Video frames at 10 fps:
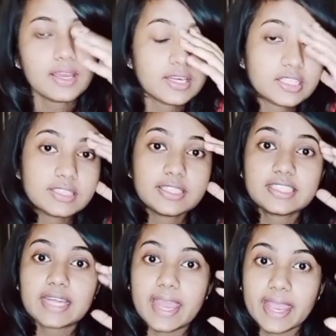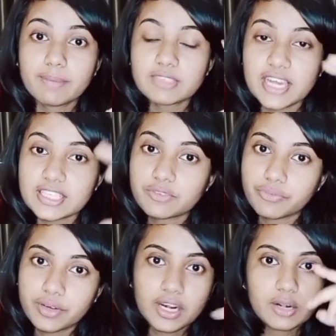this AIIMS has
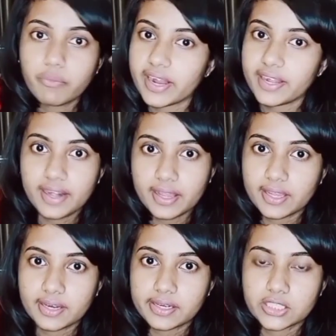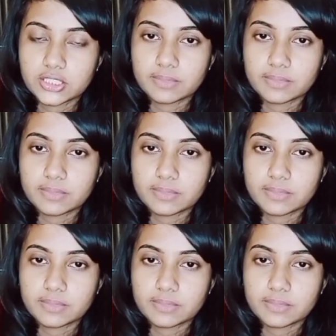worldwide recognition.